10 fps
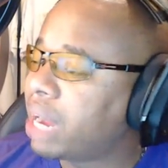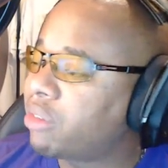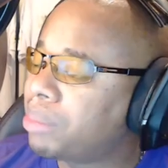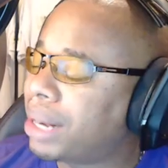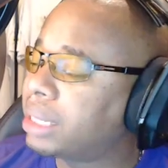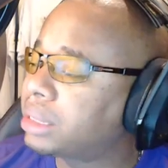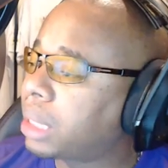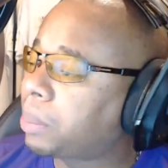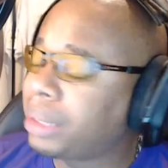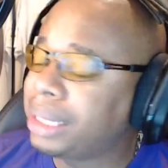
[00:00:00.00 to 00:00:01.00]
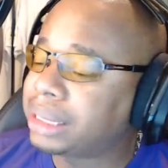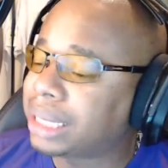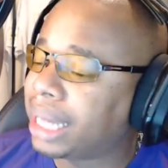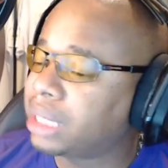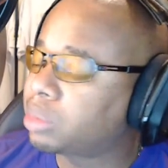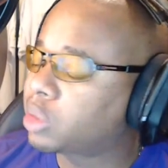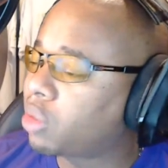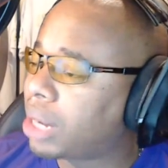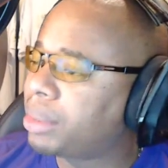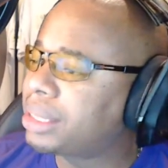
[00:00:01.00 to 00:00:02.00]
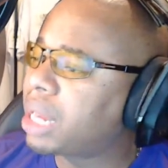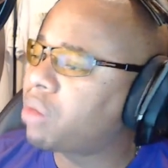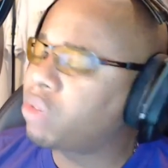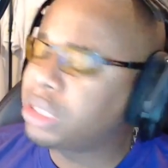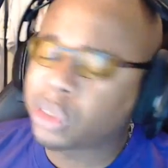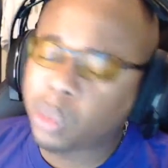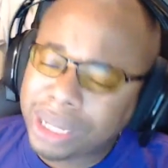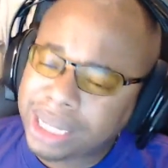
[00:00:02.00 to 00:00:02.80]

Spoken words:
Everybody in chat, please like, subscribe, hit that retweet,